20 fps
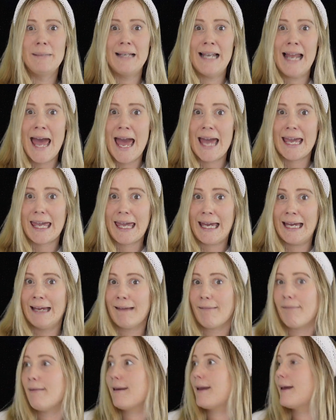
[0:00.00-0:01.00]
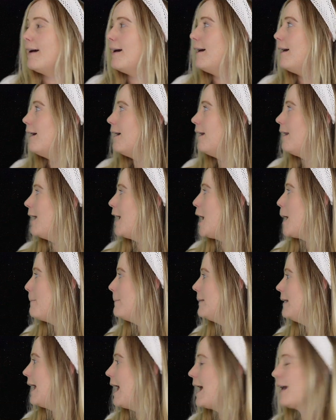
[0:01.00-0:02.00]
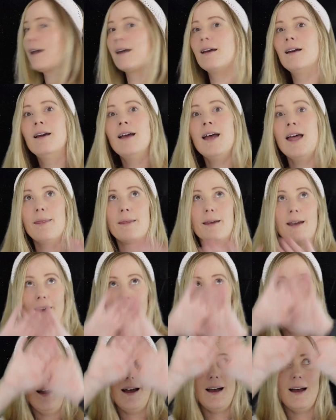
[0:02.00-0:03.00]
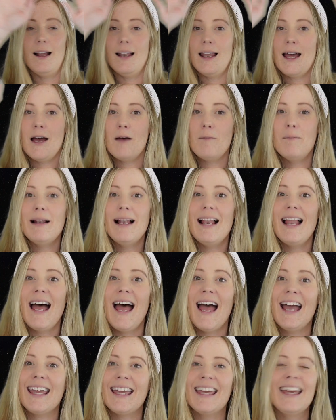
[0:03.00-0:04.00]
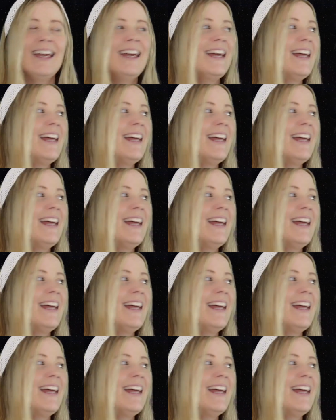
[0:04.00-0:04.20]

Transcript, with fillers: black the color black, the color black.